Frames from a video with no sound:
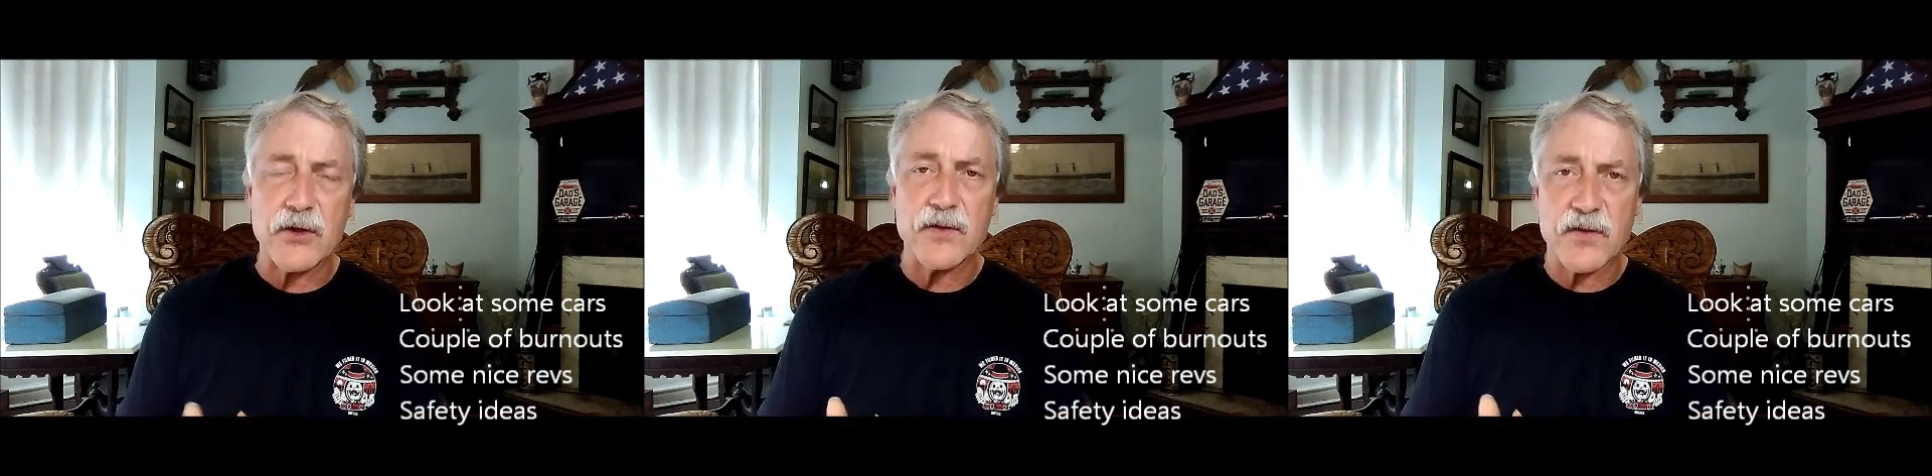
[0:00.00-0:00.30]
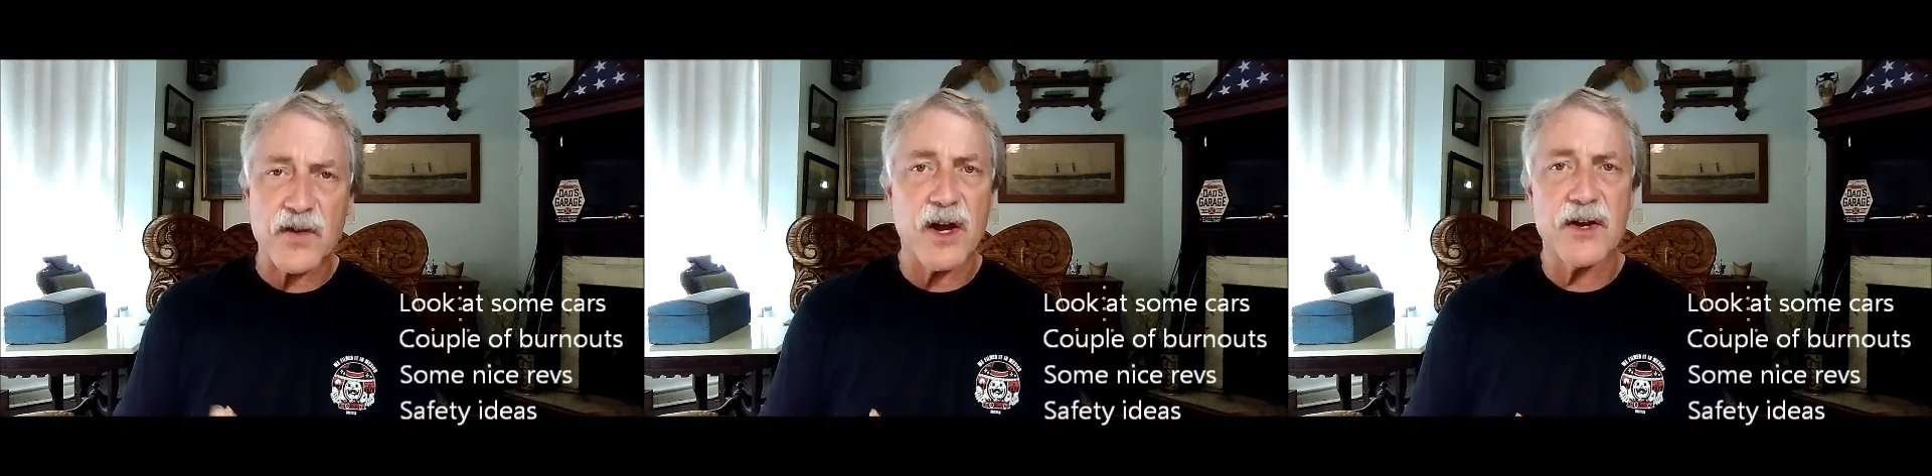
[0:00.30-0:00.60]
good
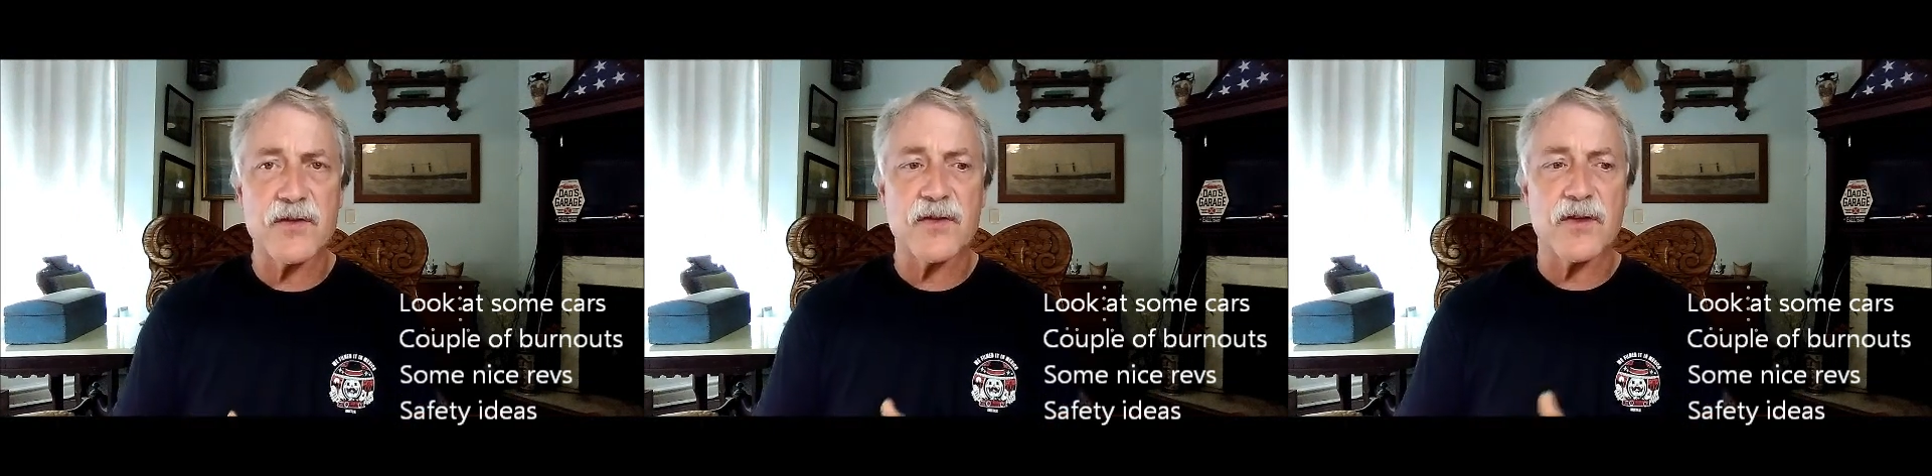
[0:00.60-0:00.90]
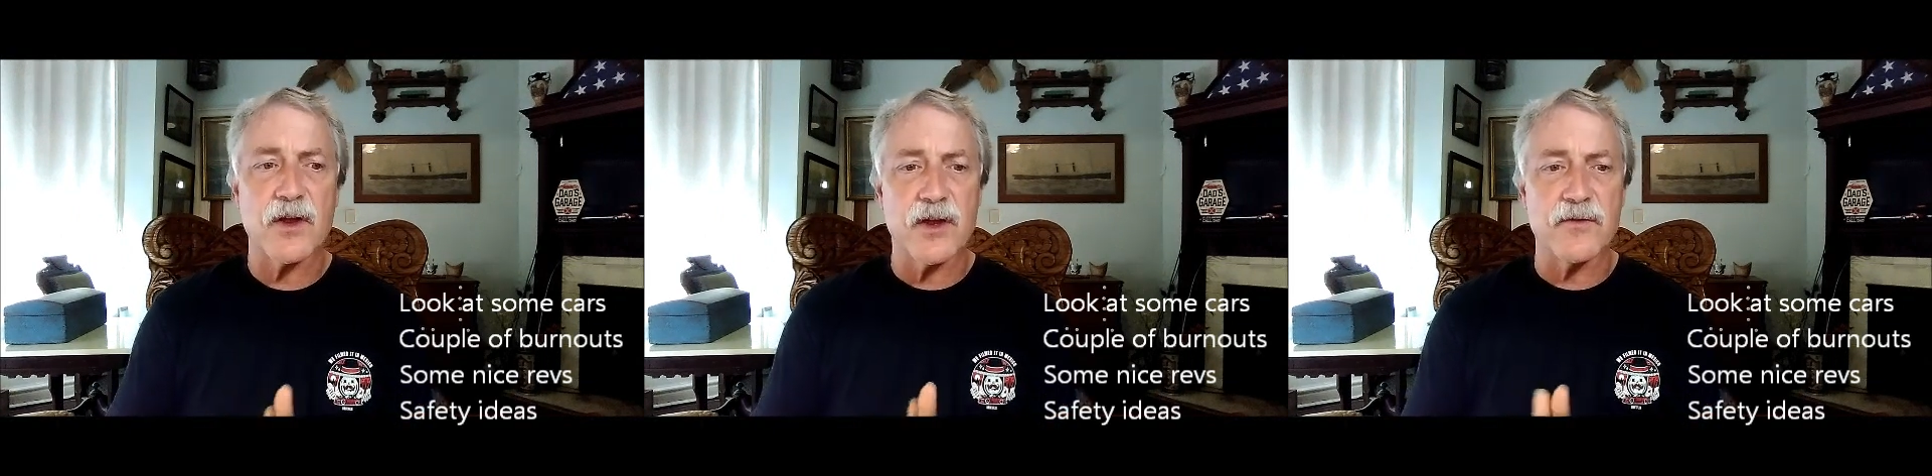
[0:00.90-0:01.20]

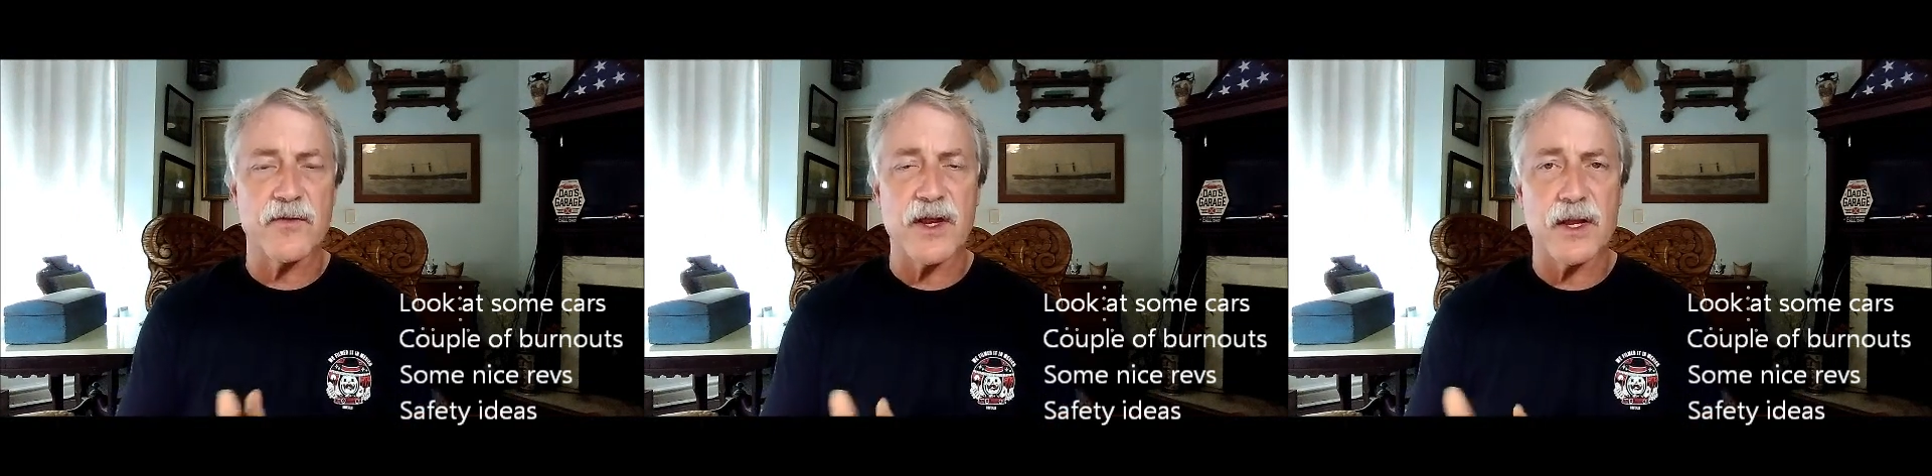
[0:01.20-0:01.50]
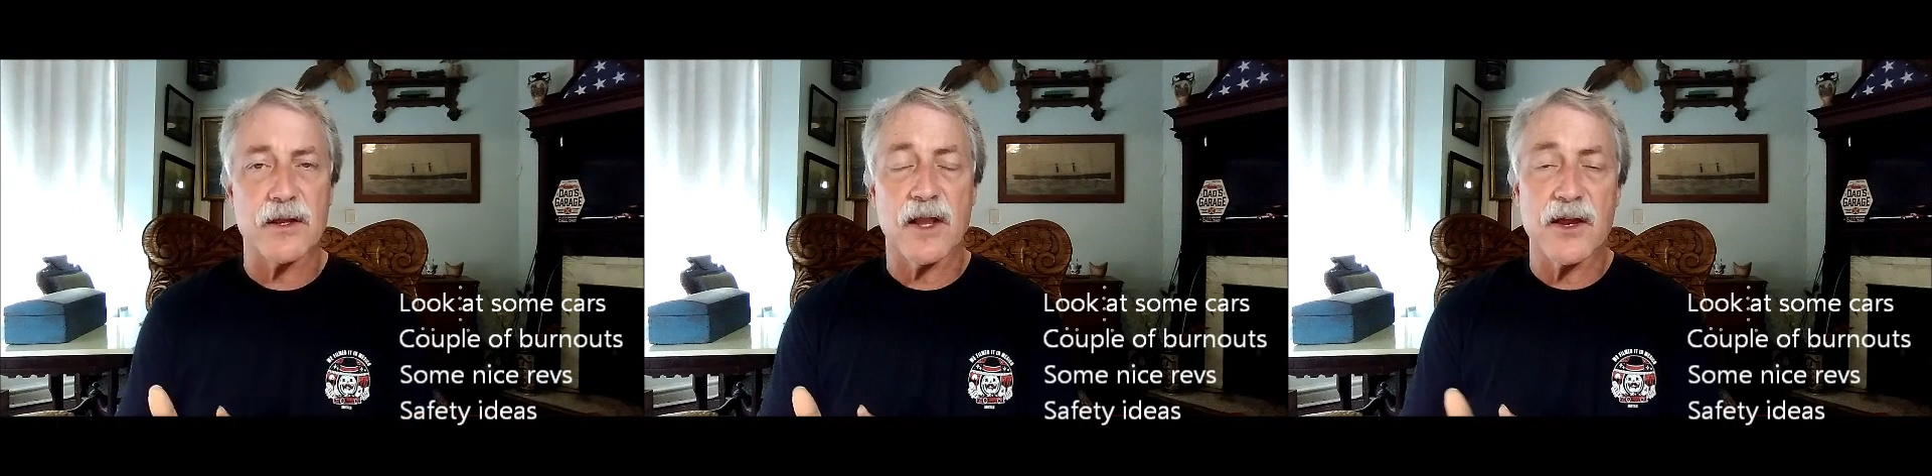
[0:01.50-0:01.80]
sized event.